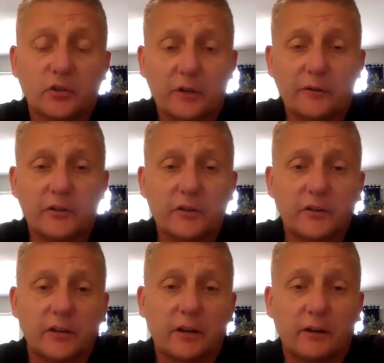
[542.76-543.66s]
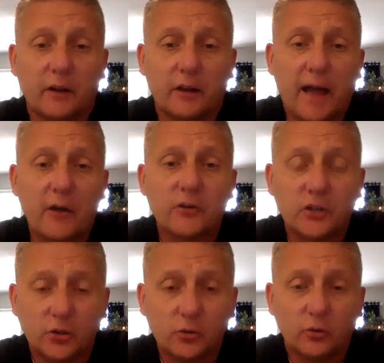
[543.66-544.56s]
services that allow
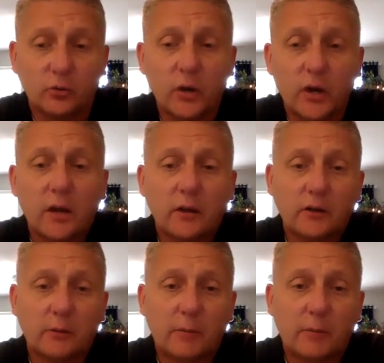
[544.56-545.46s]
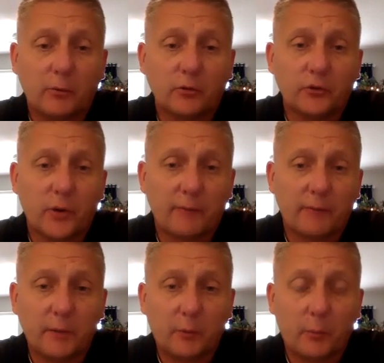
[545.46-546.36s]
you to be able to have
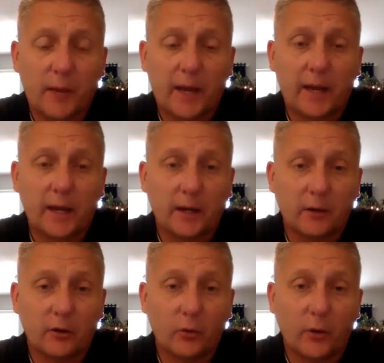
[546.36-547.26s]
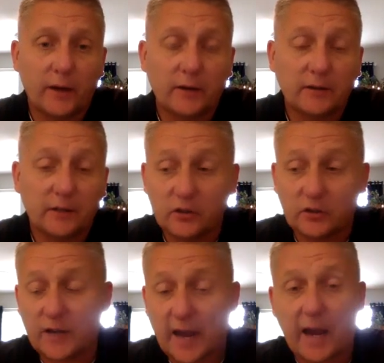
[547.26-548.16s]
people pay in other ways than
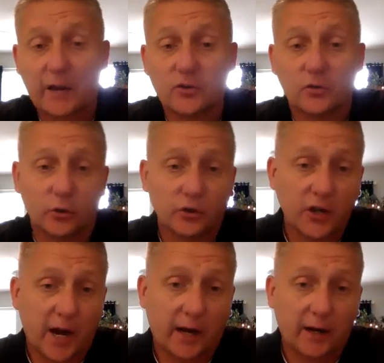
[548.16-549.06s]
just cash or check,